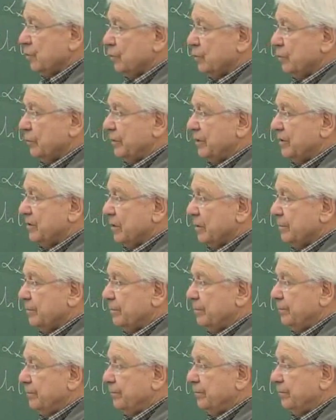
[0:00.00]
equal to beta.
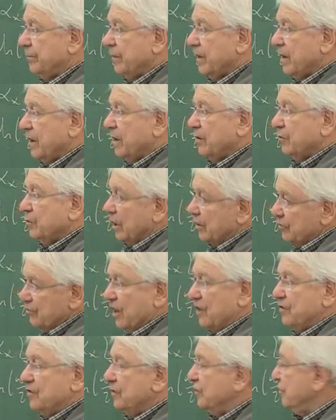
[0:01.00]
So I
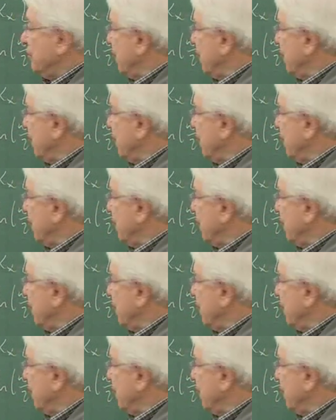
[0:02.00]
change